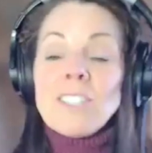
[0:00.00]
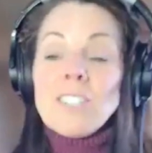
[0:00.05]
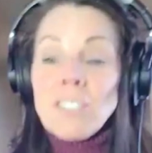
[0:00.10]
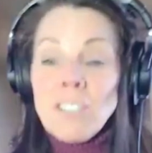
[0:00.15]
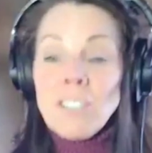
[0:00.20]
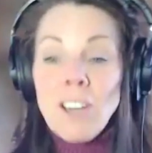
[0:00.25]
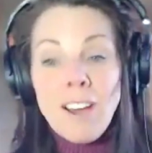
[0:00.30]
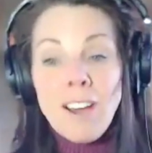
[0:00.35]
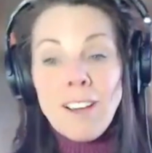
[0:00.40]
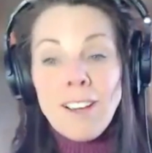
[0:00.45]
to
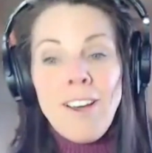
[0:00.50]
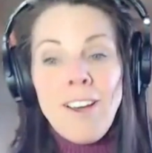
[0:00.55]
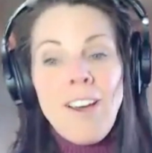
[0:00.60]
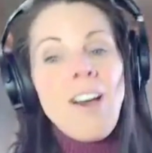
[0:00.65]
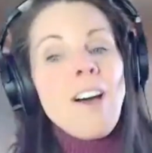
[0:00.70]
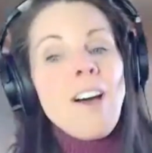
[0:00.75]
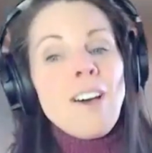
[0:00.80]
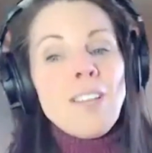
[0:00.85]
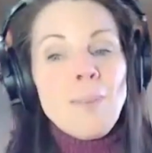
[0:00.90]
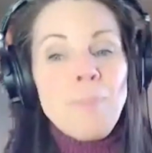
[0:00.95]
talk
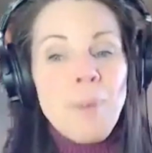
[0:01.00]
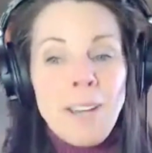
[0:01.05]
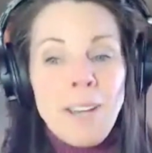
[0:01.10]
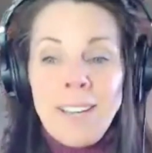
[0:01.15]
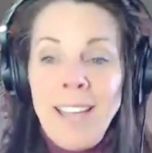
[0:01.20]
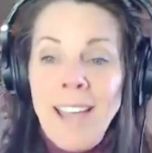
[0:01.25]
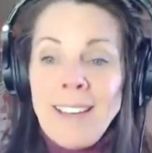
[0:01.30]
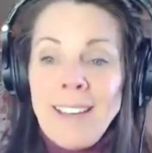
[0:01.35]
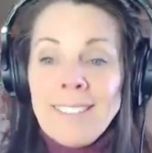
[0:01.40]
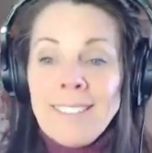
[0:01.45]
on the
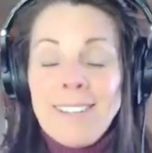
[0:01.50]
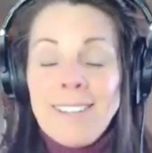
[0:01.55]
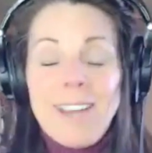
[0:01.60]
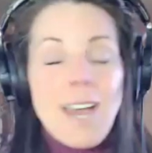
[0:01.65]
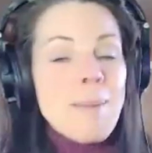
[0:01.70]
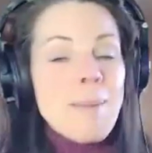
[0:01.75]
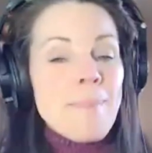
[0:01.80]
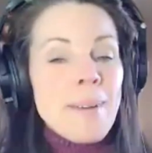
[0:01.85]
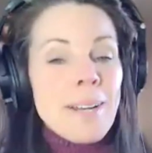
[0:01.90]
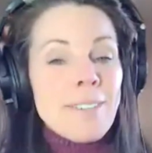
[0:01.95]
podcast
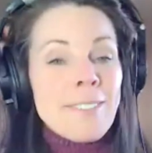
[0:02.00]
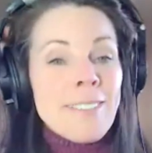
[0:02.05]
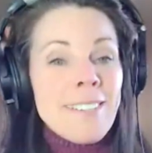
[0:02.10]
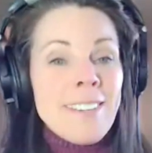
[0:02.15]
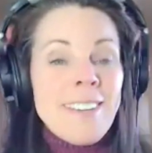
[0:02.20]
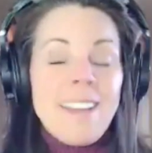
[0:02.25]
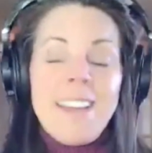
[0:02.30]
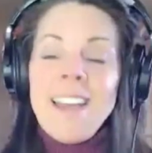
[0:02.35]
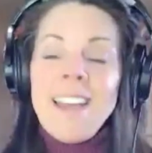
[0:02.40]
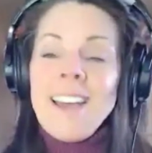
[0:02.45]
about
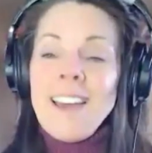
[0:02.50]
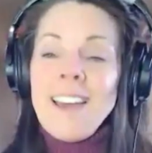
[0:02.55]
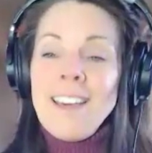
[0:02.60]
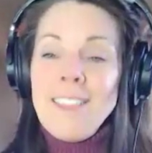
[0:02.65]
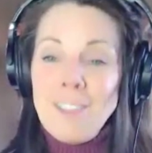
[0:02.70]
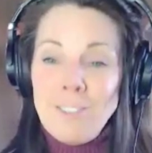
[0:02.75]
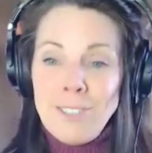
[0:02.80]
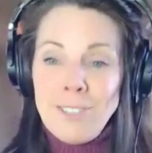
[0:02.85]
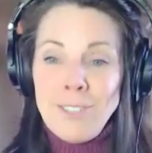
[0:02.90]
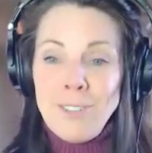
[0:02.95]

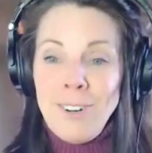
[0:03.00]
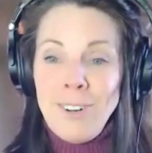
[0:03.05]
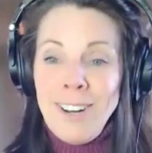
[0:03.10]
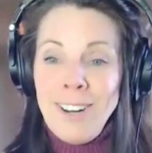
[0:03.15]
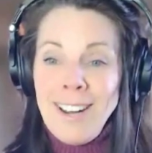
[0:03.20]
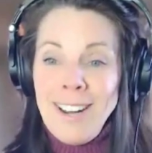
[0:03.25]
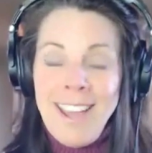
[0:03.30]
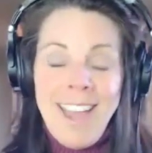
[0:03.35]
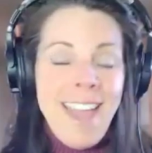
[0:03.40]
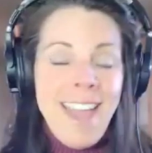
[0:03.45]
their story.